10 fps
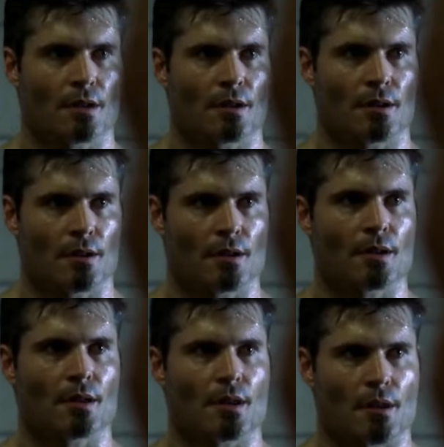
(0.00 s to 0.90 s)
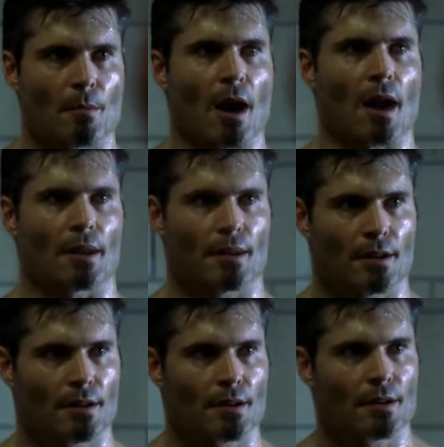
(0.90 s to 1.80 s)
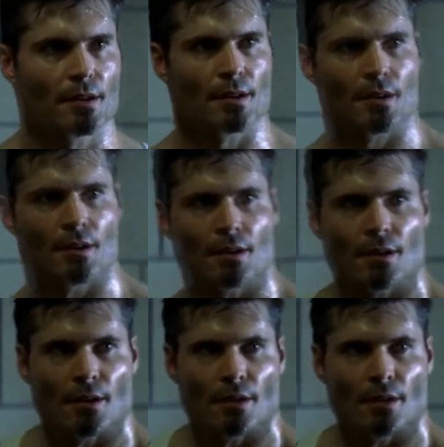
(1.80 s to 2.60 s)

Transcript: River convict, to assassinate Lincoln.